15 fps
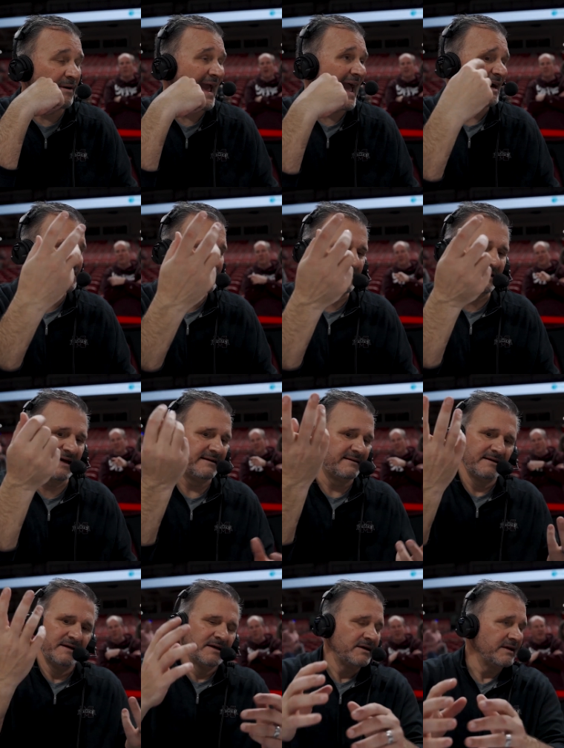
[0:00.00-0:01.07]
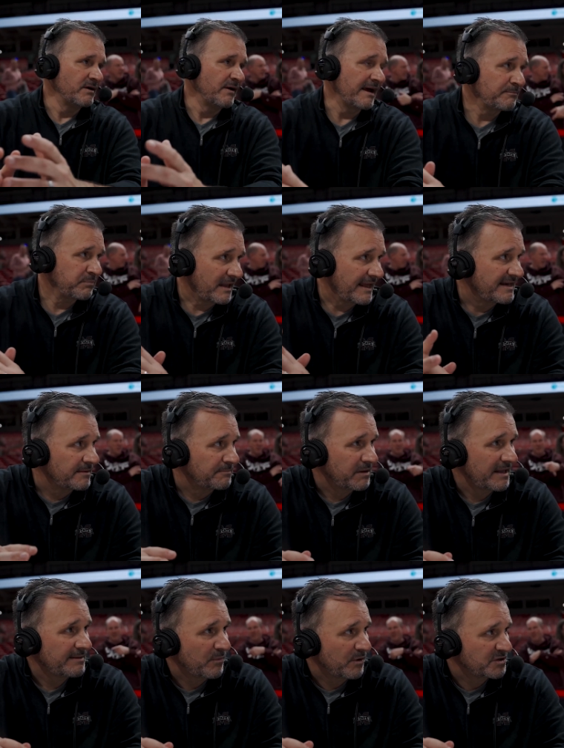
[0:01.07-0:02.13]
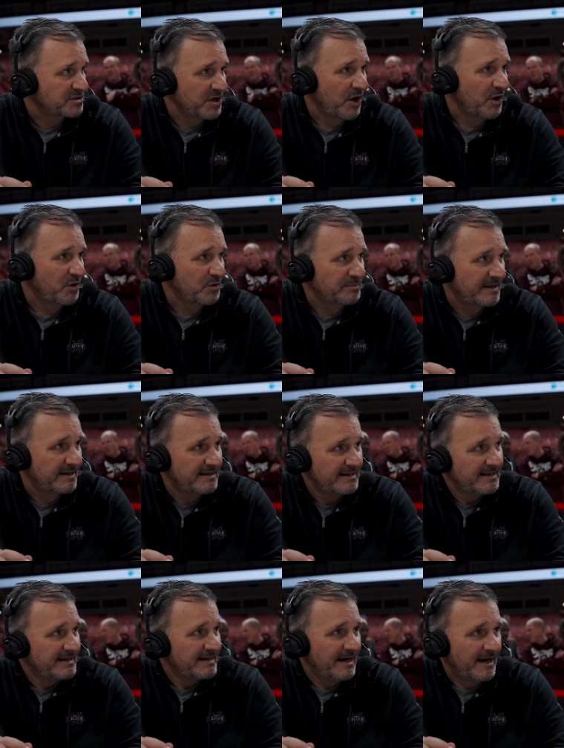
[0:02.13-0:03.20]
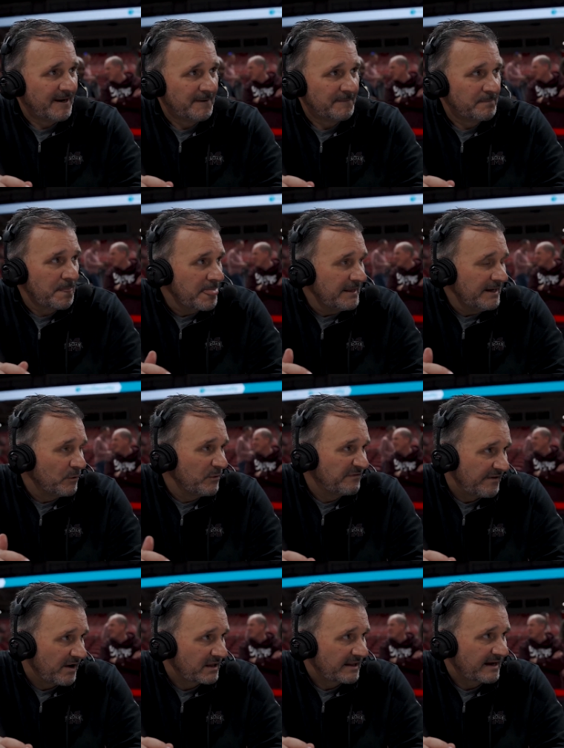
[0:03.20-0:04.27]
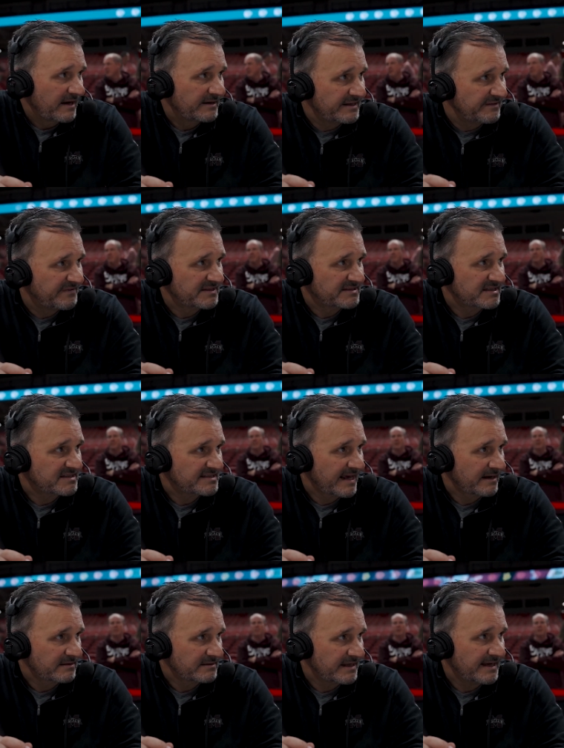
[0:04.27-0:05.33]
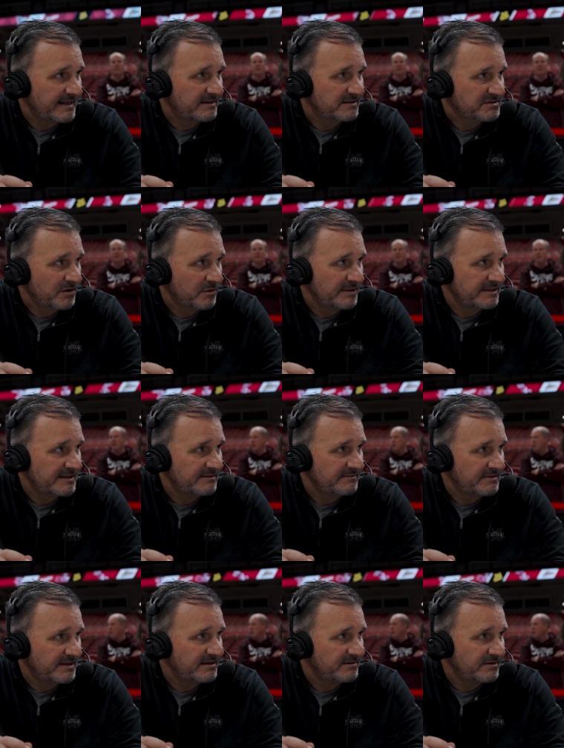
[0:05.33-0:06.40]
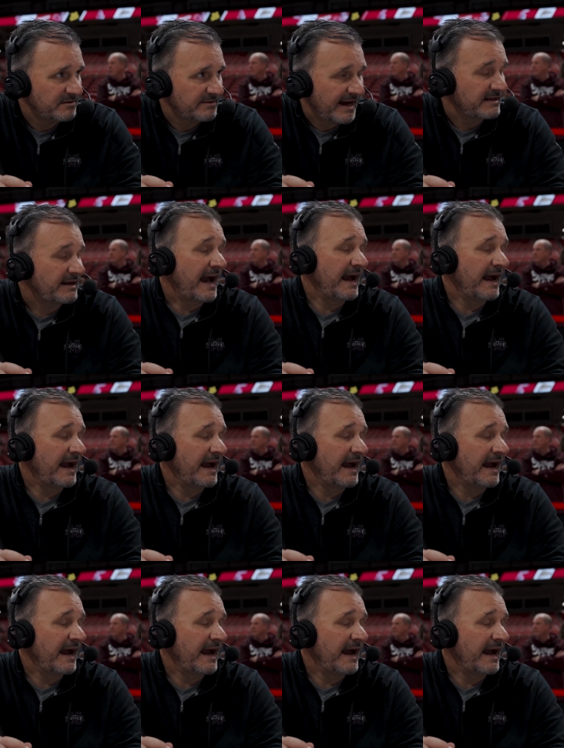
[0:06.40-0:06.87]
We actually had, you know, had planned to play more zone, but um, you know, we felt like our defense had settled in, and so we didn't didn't do that.